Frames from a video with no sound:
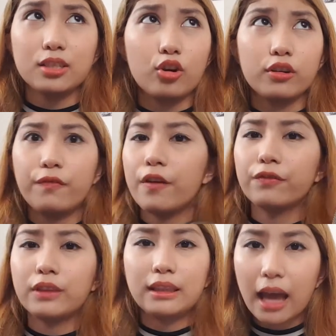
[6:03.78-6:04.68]
or
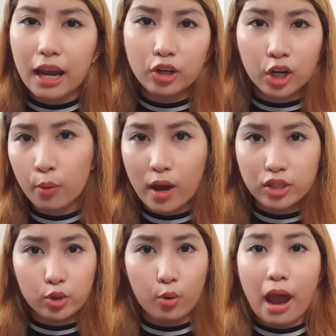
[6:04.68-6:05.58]
59 or
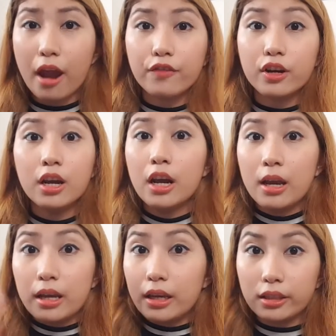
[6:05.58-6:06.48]
whatsoever.
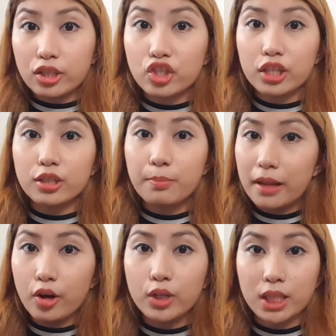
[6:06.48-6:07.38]
It's just
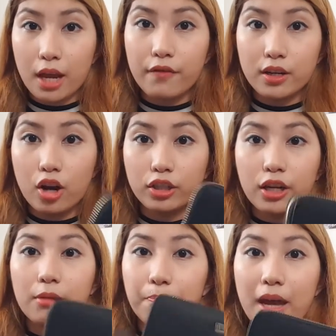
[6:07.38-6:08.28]
below
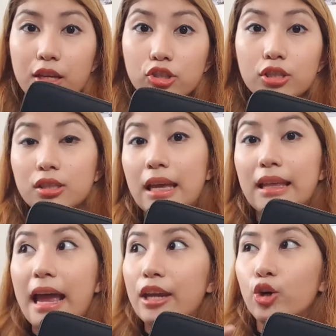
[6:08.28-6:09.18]
700 pesos.
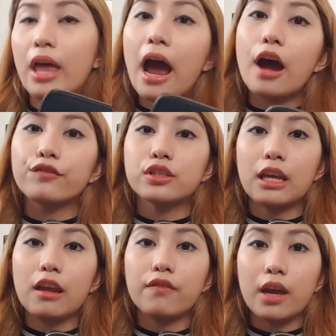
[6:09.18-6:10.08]
Then I don't have to
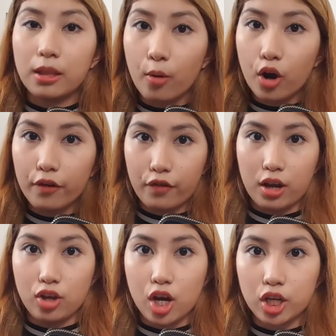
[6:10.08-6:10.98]
save anymore for
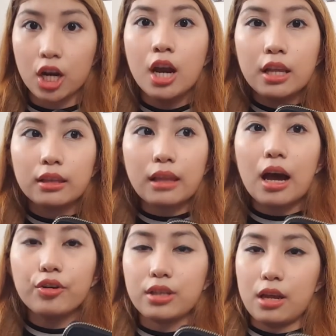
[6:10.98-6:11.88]
another
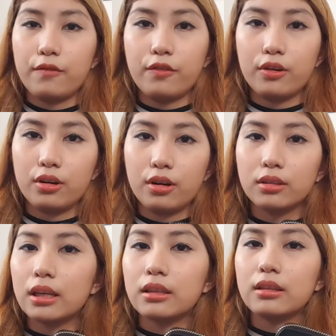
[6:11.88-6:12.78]
1,000 for
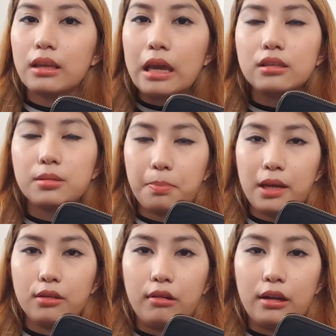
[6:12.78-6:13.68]
the Kate
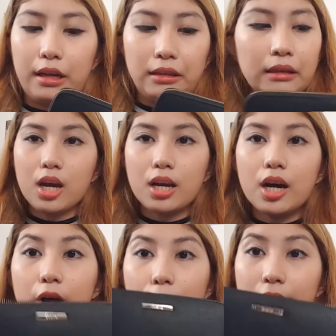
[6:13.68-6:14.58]
Spade wallet.
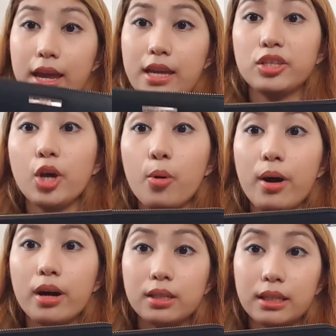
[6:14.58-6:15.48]
Okay, so
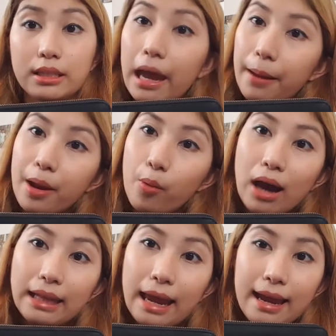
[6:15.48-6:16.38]
what's inside my
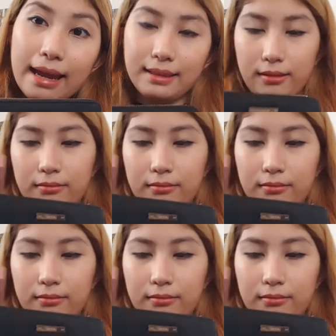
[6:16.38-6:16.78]
wallet?